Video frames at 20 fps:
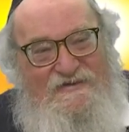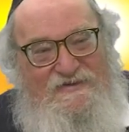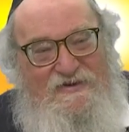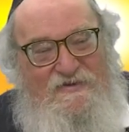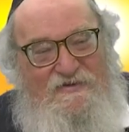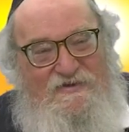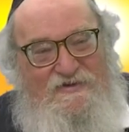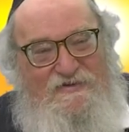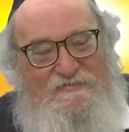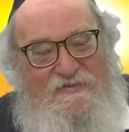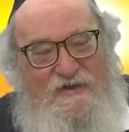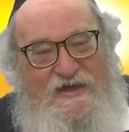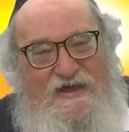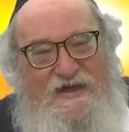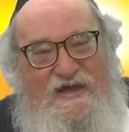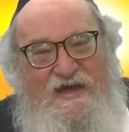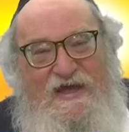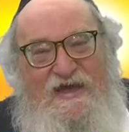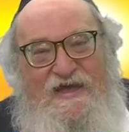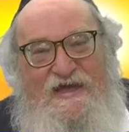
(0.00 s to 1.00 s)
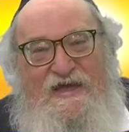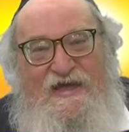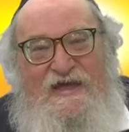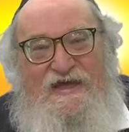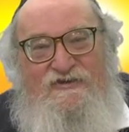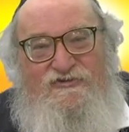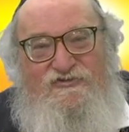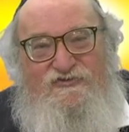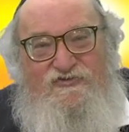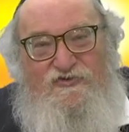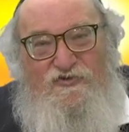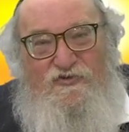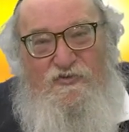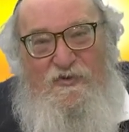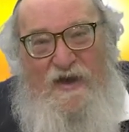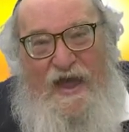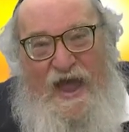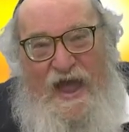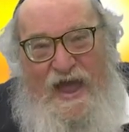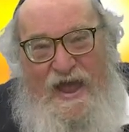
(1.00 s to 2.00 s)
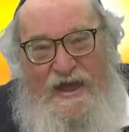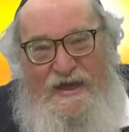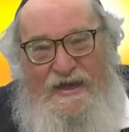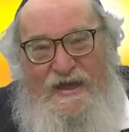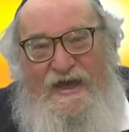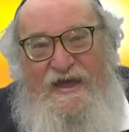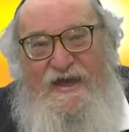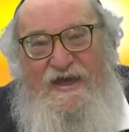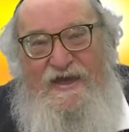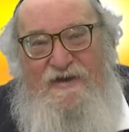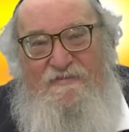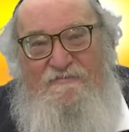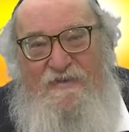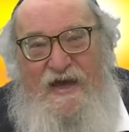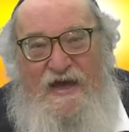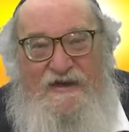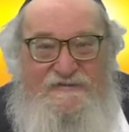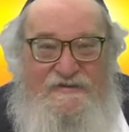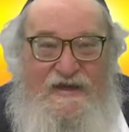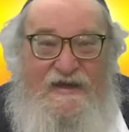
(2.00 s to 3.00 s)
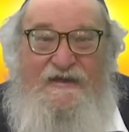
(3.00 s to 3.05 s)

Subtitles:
so to speak, is dragging him back.